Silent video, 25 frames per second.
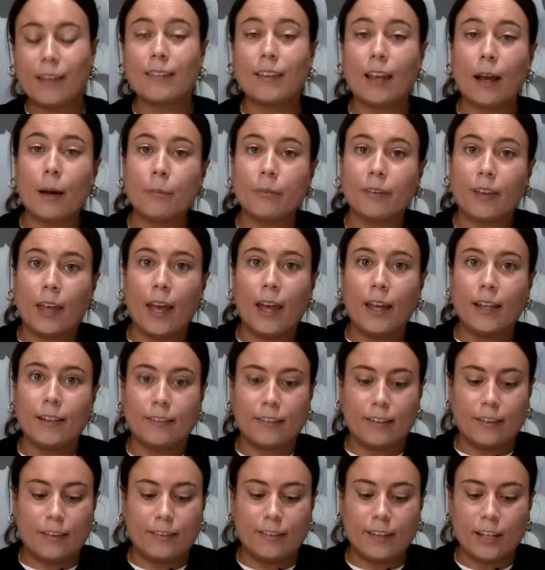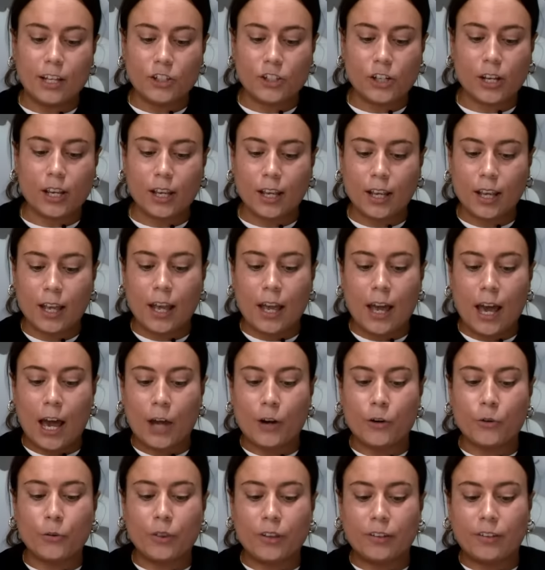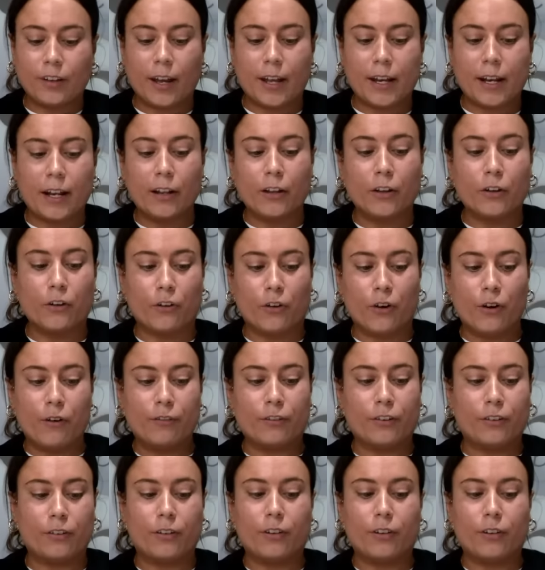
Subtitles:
helps get into the stitching and all the tiny little grooves